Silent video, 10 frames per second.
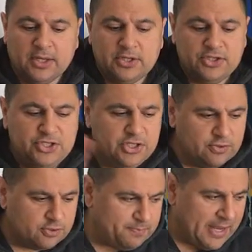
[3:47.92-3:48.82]

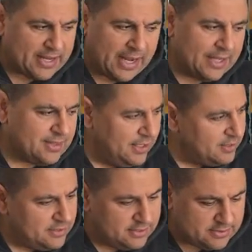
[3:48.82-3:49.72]
years back, I
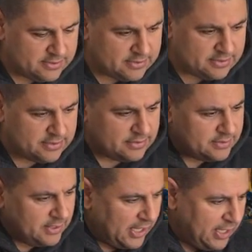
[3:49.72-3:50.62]
think this
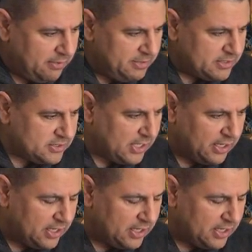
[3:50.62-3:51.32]
game is,